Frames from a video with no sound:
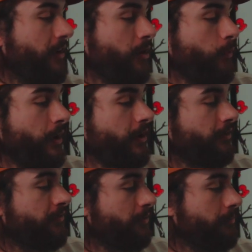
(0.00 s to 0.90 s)

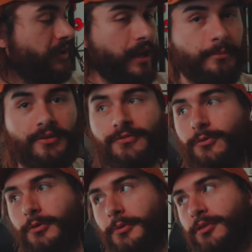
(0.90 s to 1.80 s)
acquired from Game
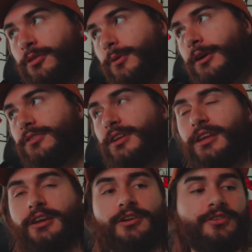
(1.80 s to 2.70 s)
Informer throughout the
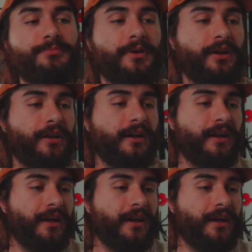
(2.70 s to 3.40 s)
years, but